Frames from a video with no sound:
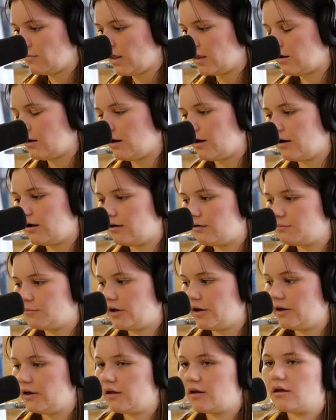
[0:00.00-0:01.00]
um,
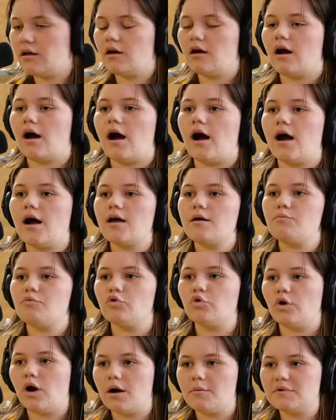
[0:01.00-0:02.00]
I
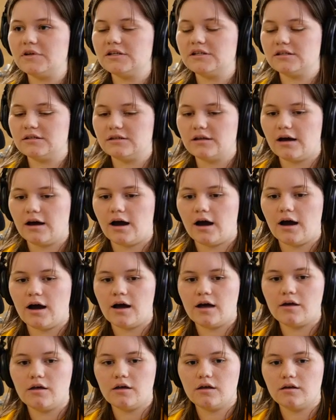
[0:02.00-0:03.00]
promise that
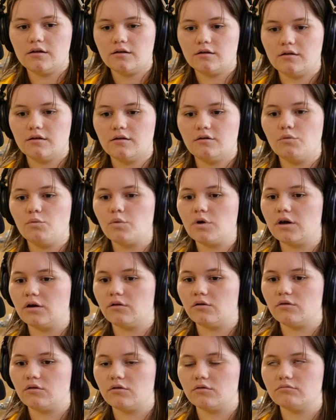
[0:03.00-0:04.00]
I
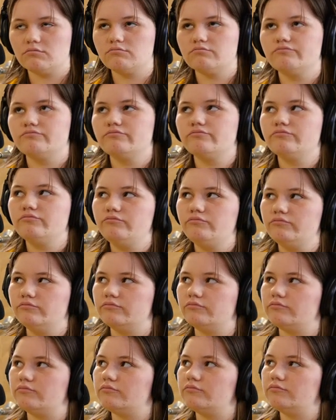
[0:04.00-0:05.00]
will. Hmm,